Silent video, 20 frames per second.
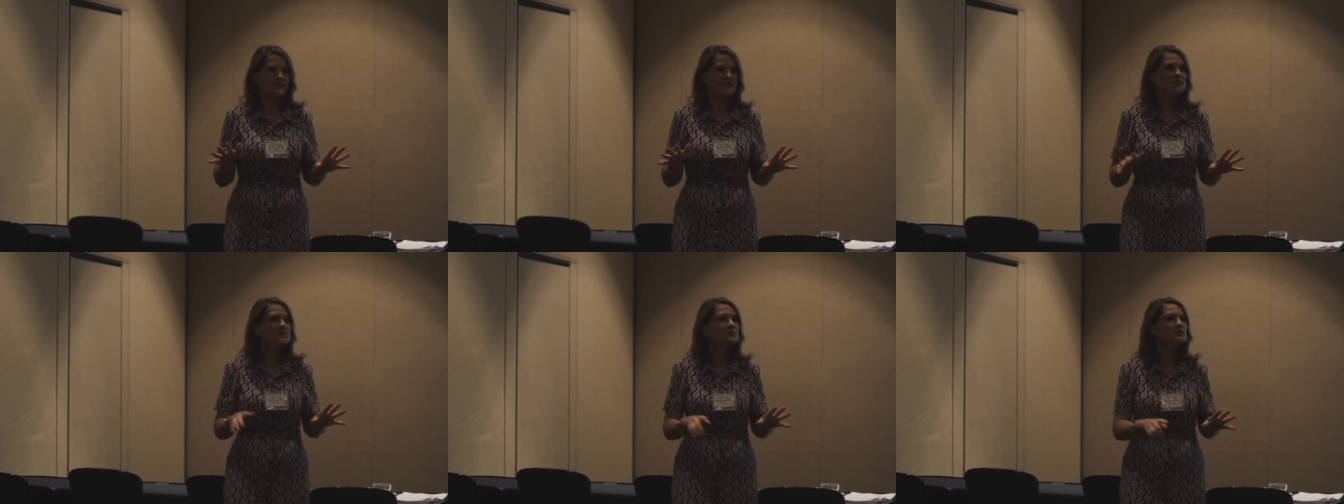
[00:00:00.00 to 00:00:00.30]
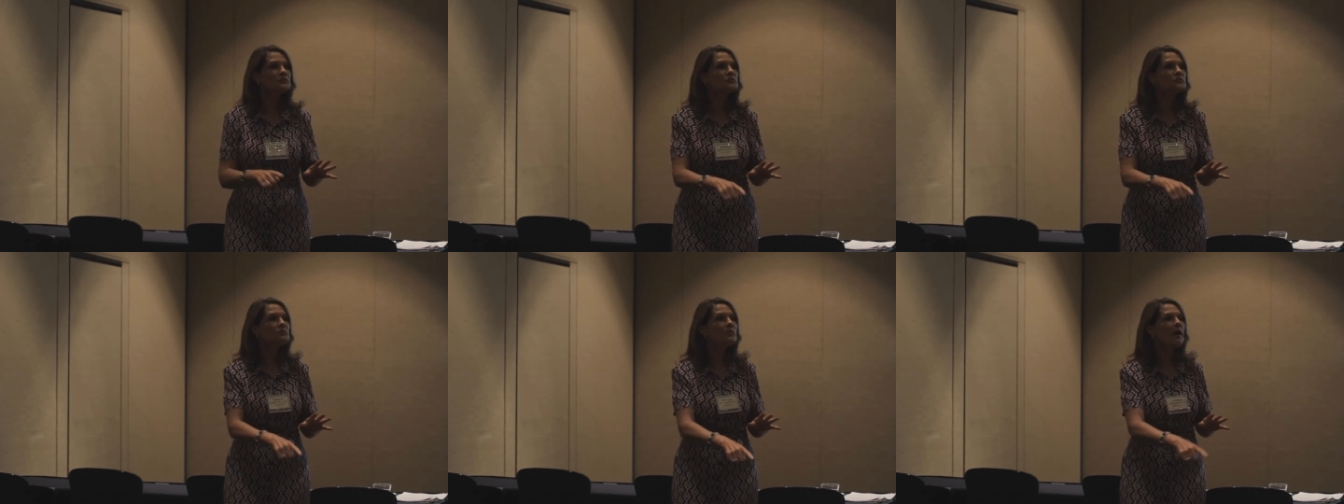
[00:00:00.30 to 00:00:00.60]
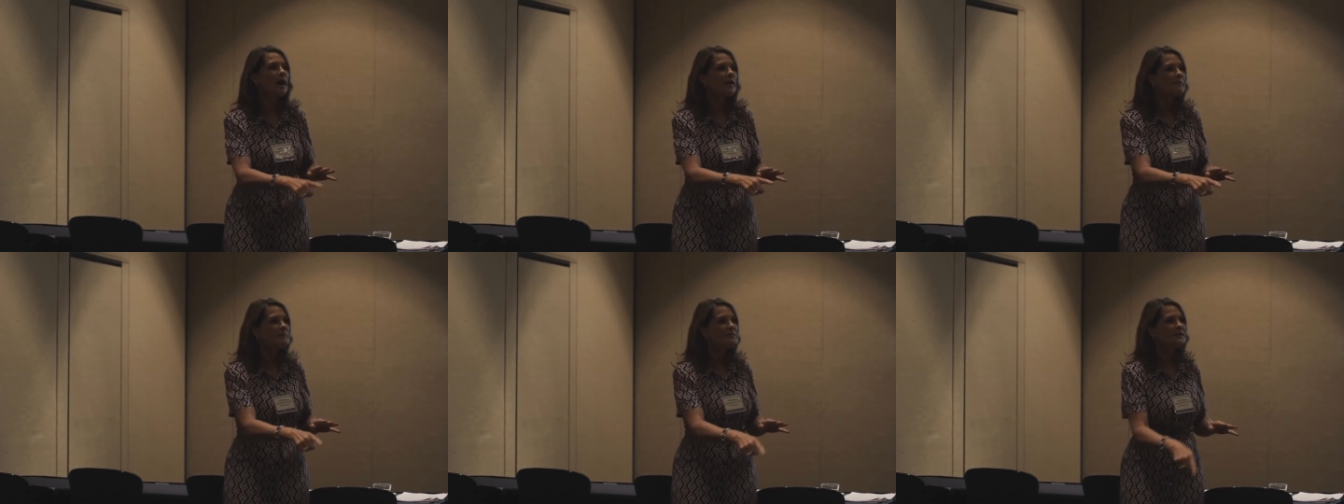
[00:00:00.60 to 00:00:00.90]
You're
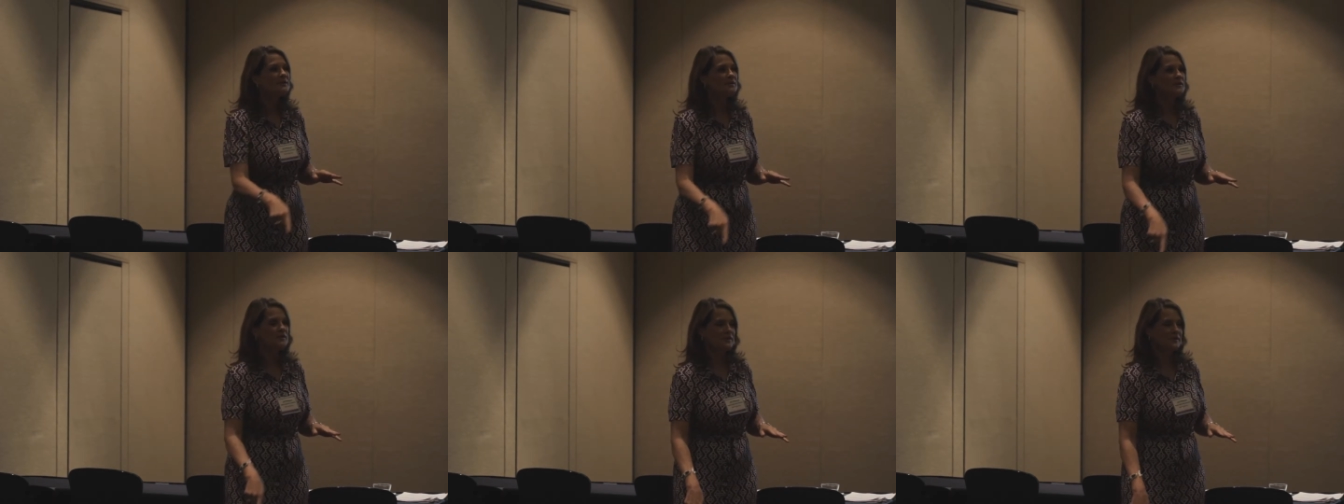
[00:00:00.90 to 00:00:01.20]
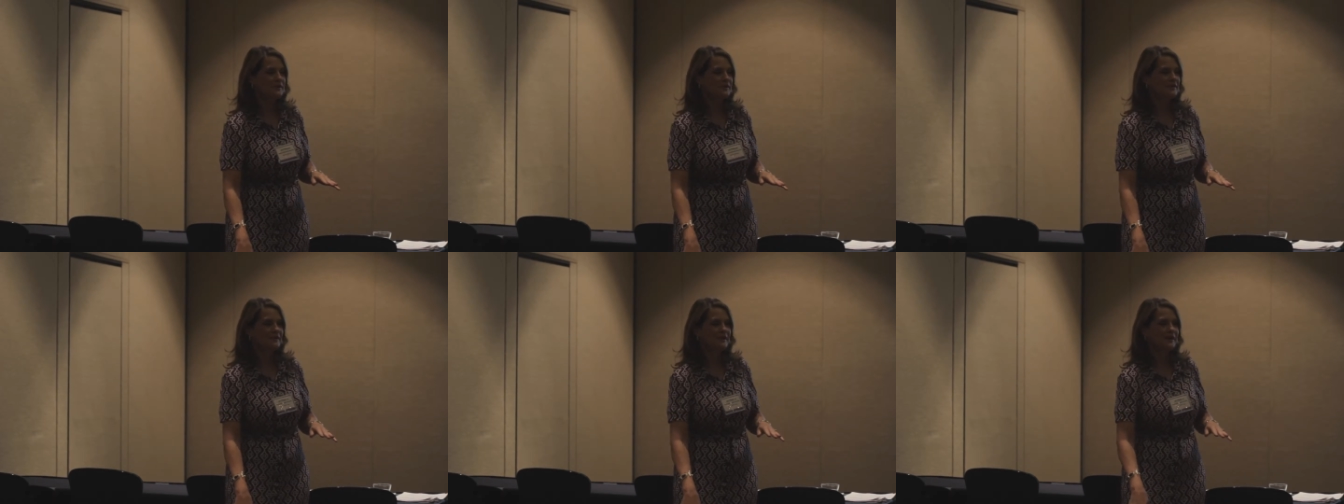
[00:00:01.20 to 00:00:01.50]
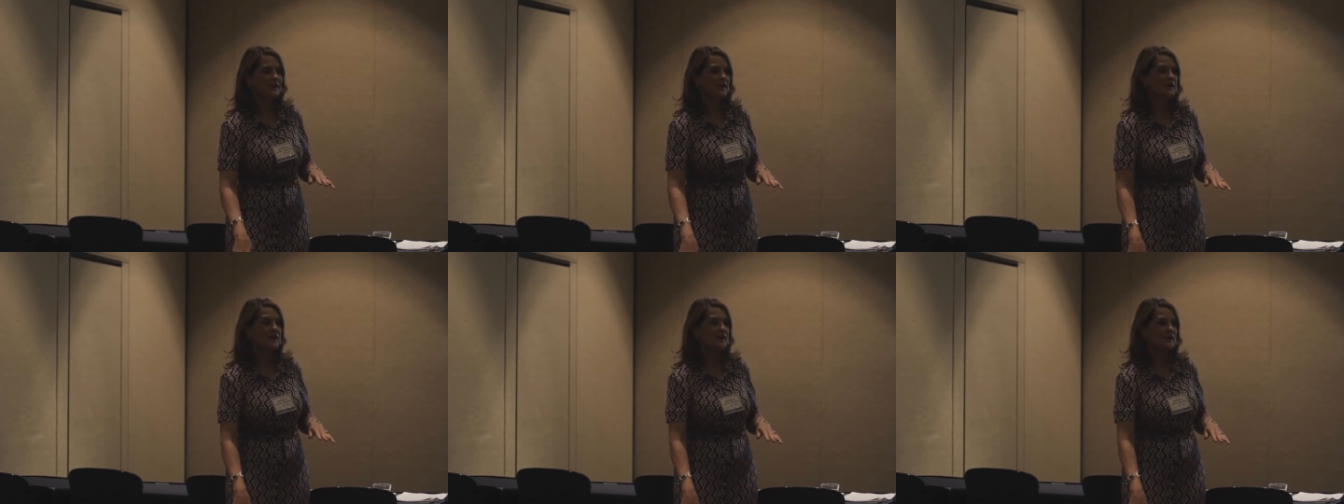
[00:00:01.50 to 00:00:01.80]
robbing her
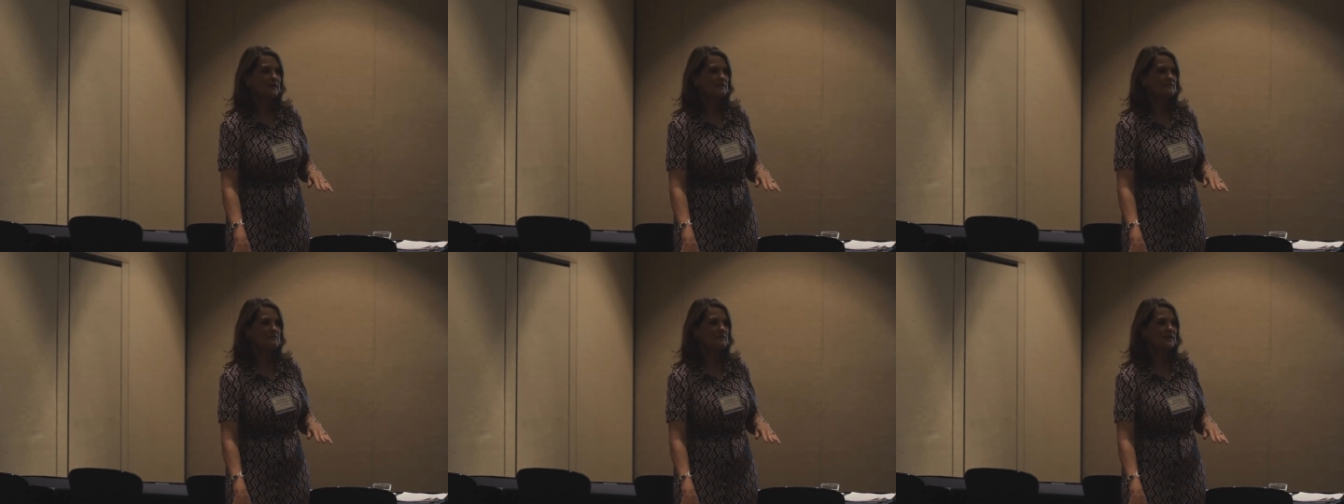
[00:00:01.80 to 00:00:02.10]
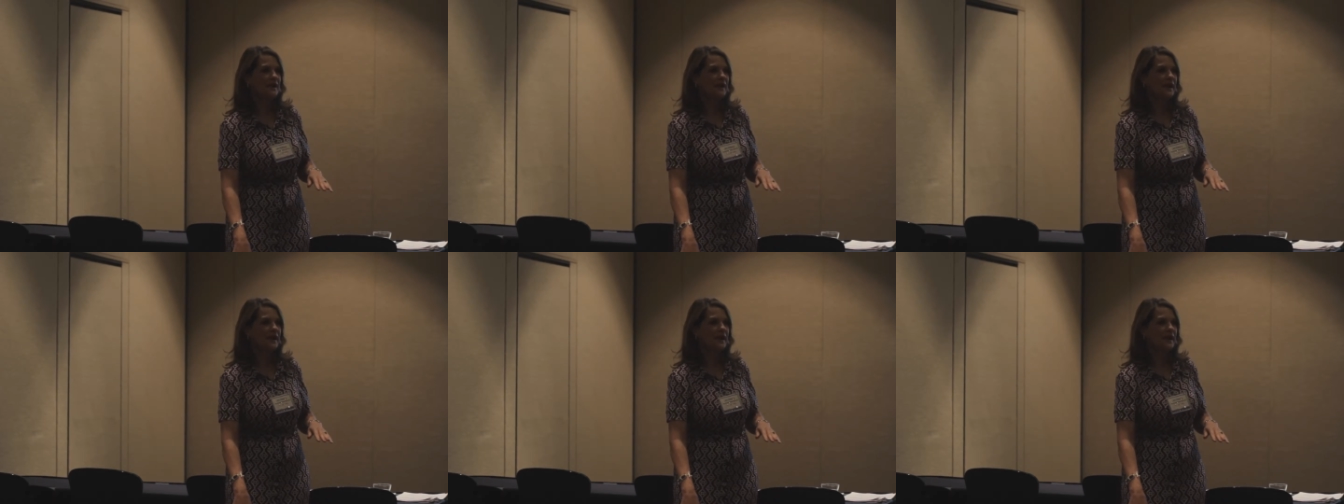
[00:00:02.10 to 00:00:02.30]
of